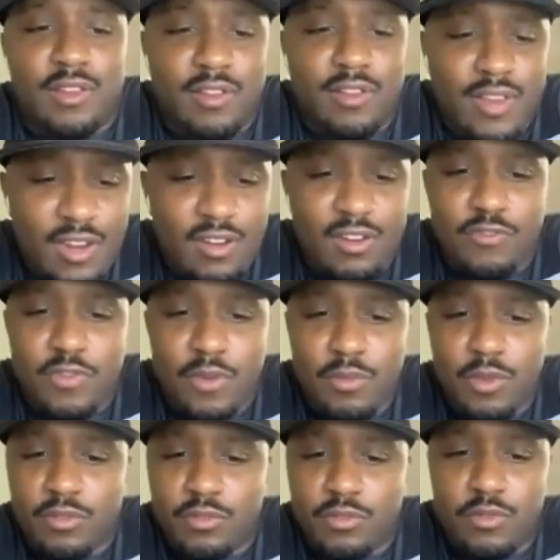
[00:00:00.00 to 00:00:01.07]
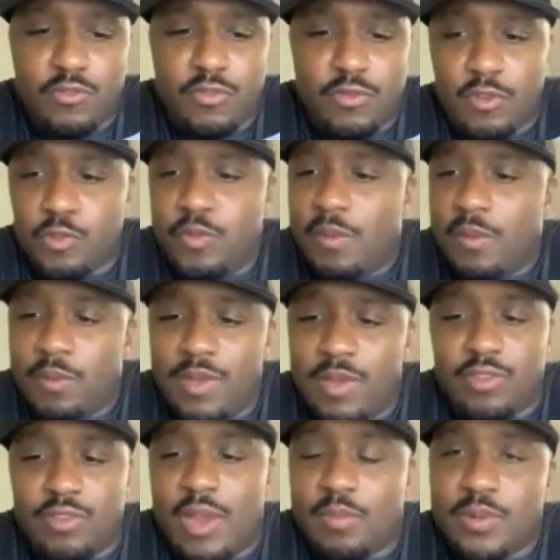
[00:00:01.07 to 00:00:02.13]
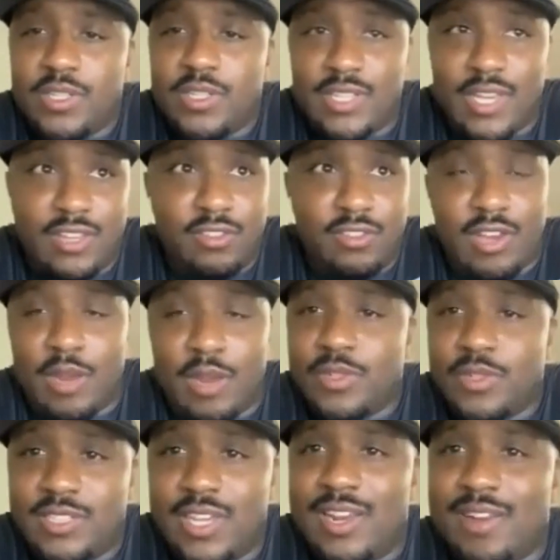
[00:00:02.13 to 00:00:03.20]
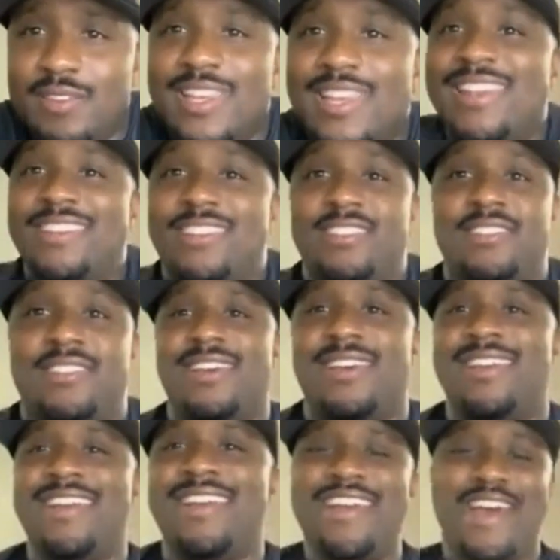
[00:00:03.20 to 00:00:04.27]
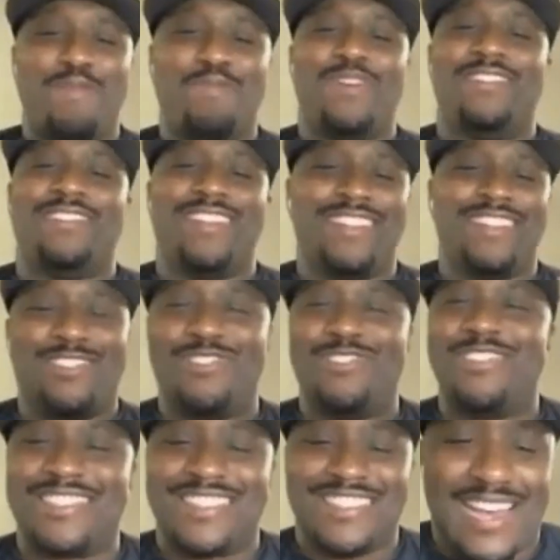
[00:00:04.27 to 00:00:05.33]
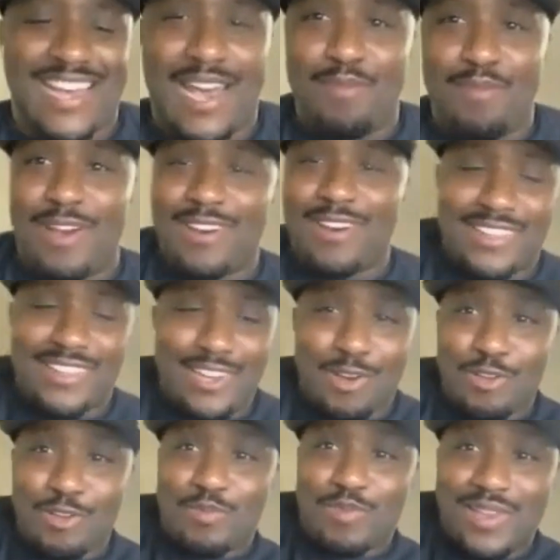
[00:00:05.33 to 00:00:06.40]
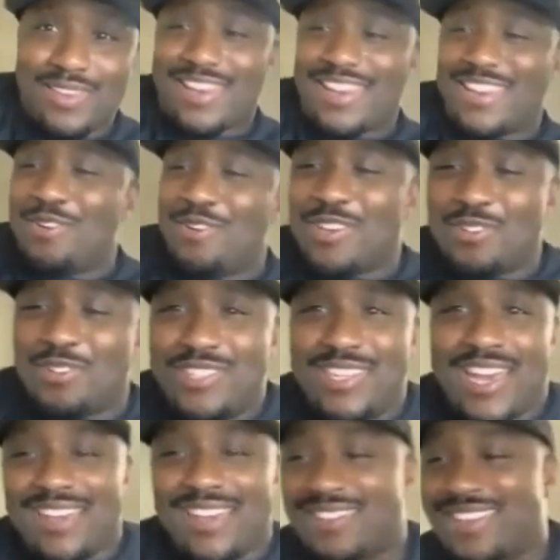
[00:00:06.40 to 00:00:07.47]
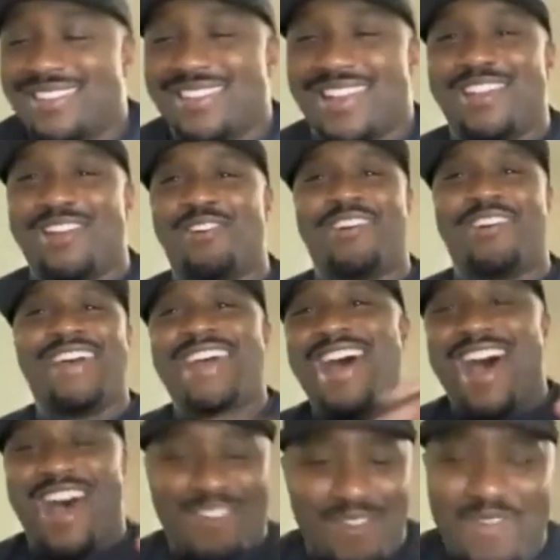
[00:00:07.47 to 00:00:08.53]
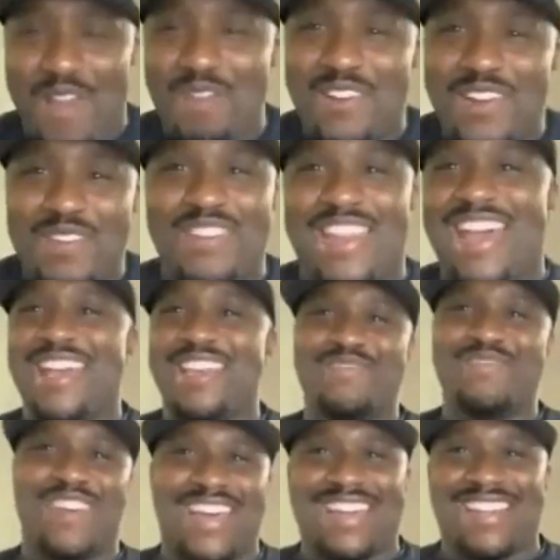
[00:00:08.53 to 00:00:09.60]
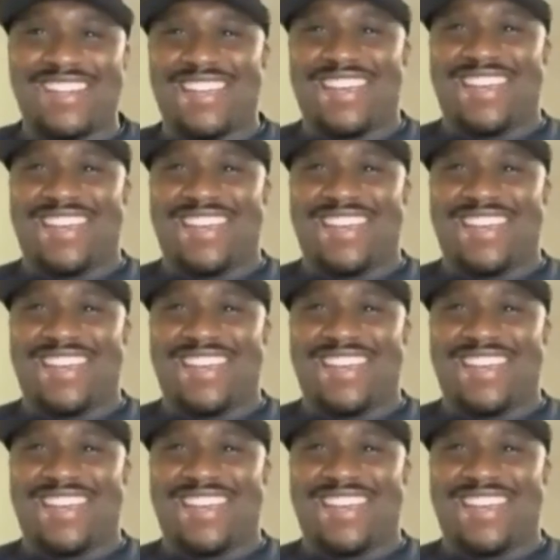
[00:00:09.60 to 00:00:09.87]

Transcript: They're hearing it from those people, man. So I appreciate you. I appreciate everything that you said. I appreciate that you took the time out, because I know you're busy. I know it's OTA season. I remember them days, man.